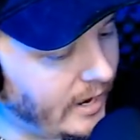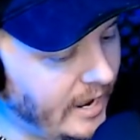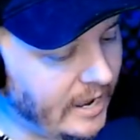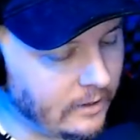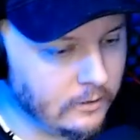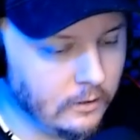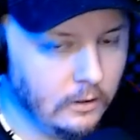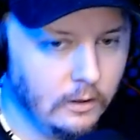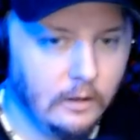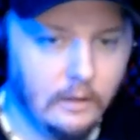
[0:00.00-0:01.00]
in.
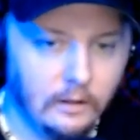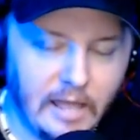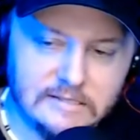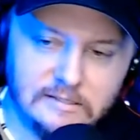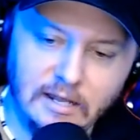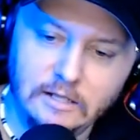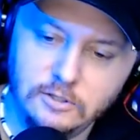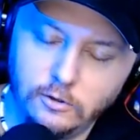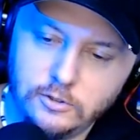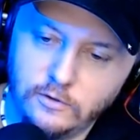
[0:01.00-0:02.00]
Last night I
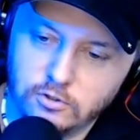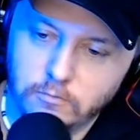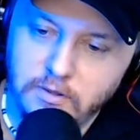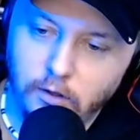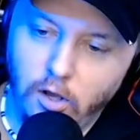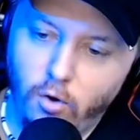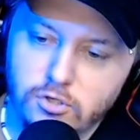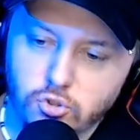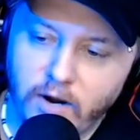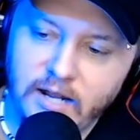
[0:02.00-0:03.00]
told you this would be the
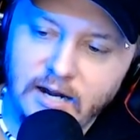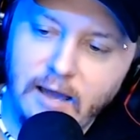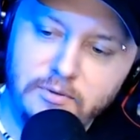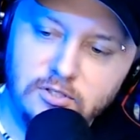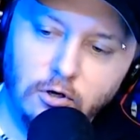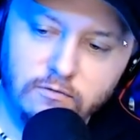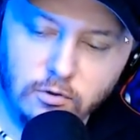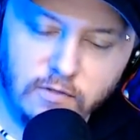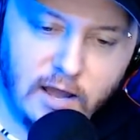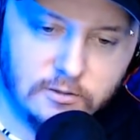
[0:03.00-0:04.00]
lowest rated episode of
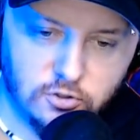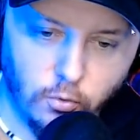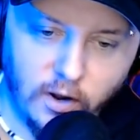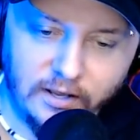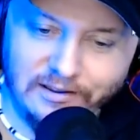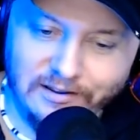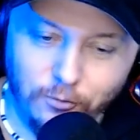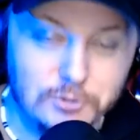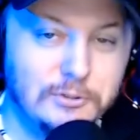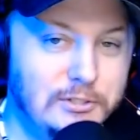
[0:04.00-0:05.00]
2020,
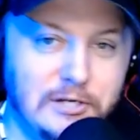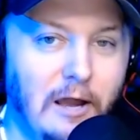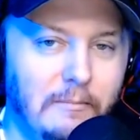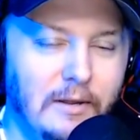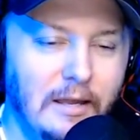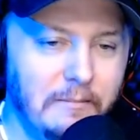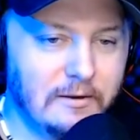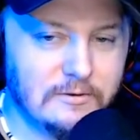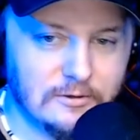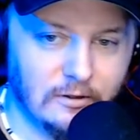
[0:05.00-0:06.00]
which was dumb
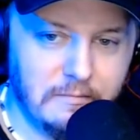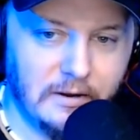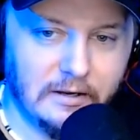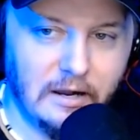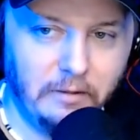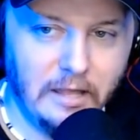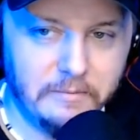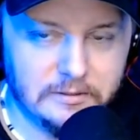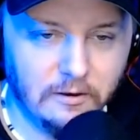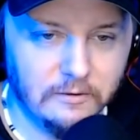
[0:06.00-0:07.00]
because there's only been a couple
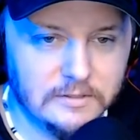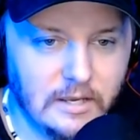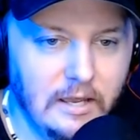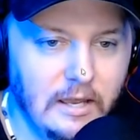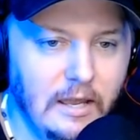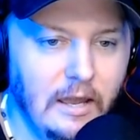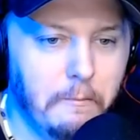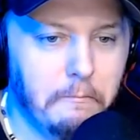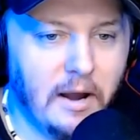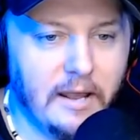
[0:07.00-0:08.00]
episodes.
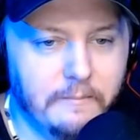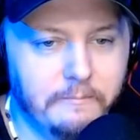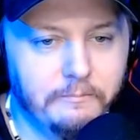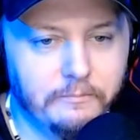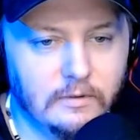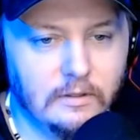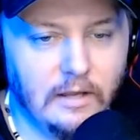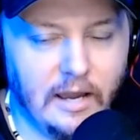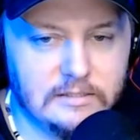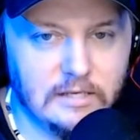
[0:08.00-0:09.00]
But
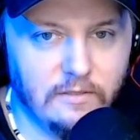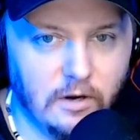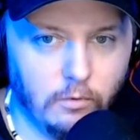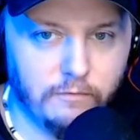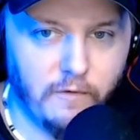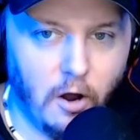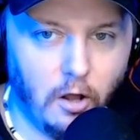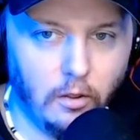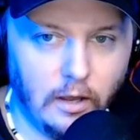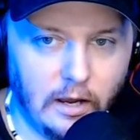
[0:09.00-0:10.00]
I said that it would
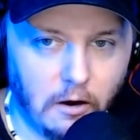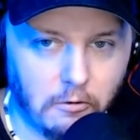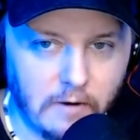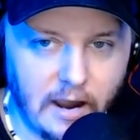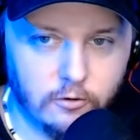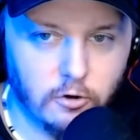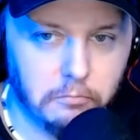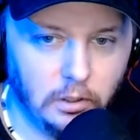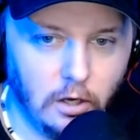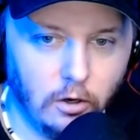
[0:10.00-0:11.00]
fall around or
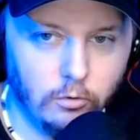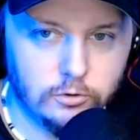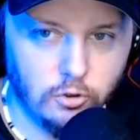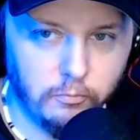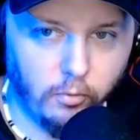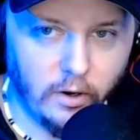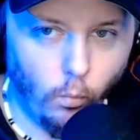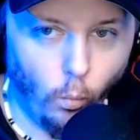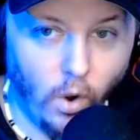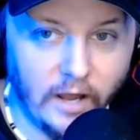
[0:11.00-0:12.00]
below
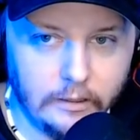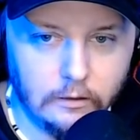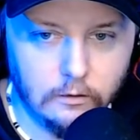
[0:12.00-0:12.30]
2.1.